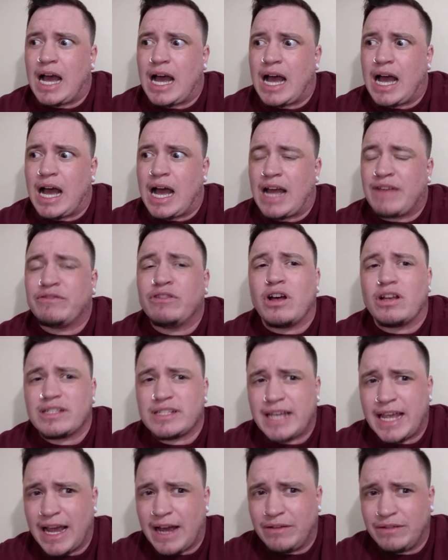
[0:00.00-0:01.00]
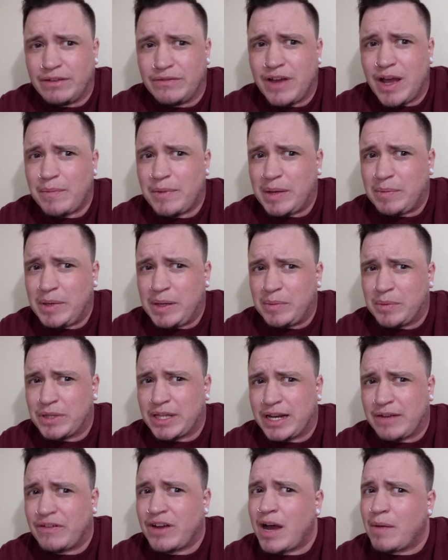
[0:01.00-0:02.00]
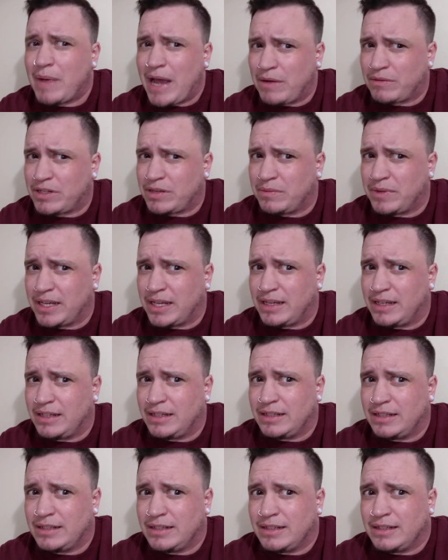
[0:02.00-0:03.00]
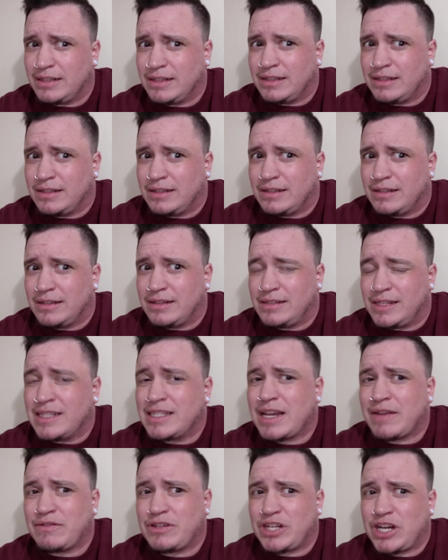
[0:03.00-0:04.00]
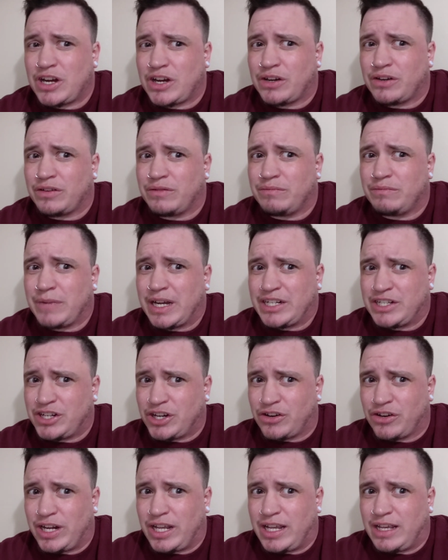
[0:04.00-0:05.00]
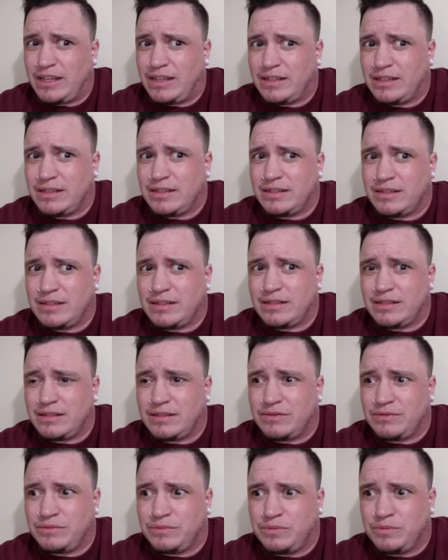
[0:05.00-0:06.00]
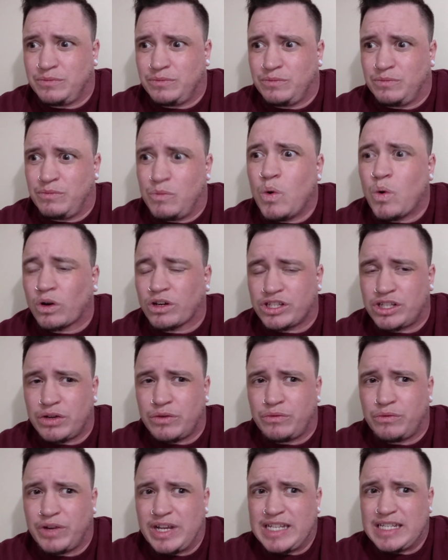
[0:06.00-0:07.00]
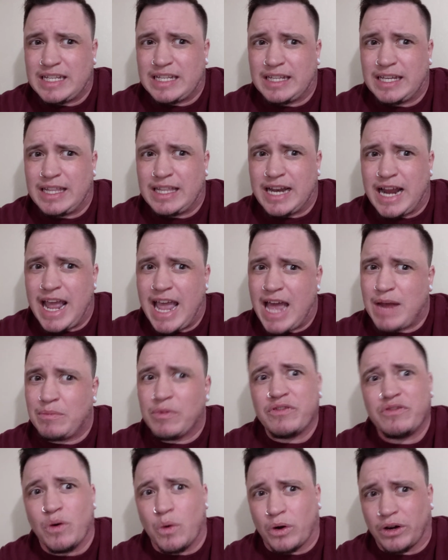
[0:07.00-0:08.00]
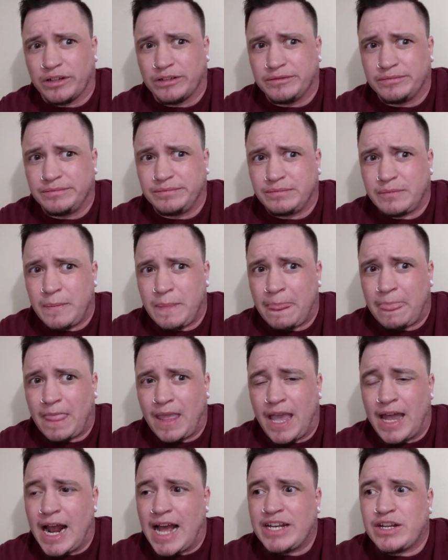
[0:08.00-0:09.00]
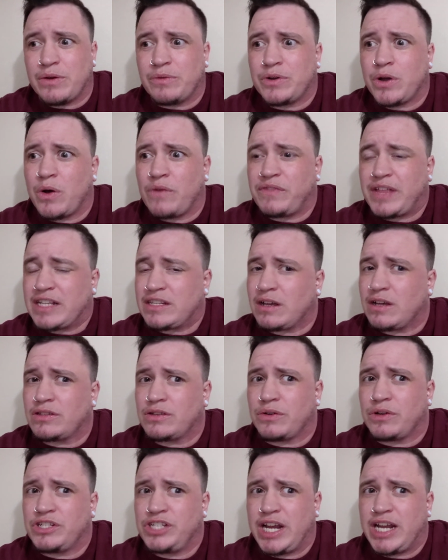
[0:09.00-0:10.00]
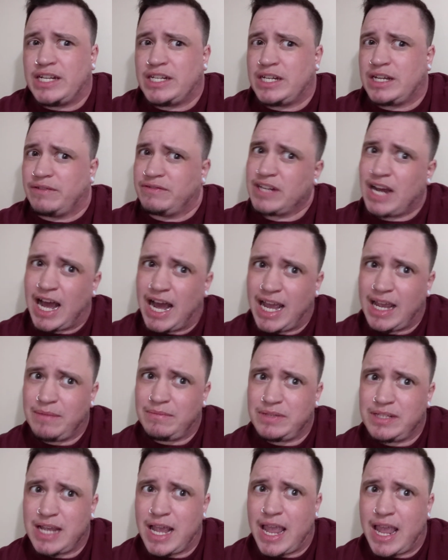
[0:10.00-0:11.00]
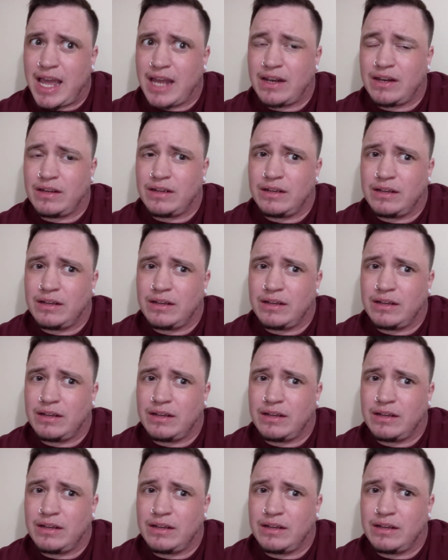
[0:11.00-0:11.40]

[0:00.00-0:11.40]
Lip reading: I've lost count of how many people that have come out to me since I've shared my journey more so recently than I had before. And I don't know if that's also a changing of times and